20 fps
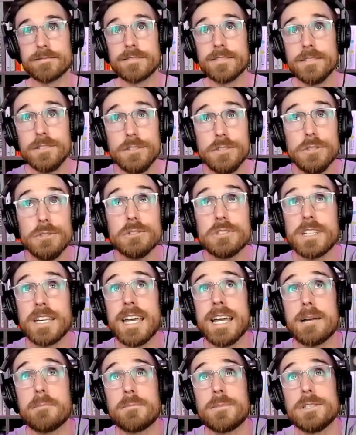news
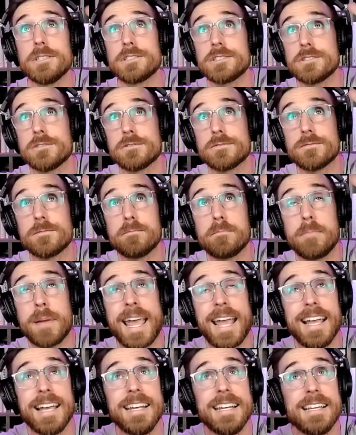cameras
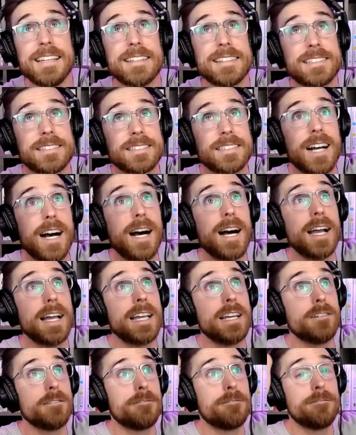panning the
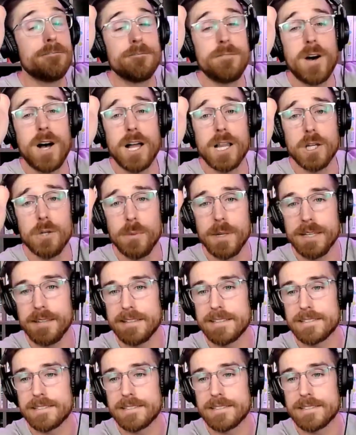sky, following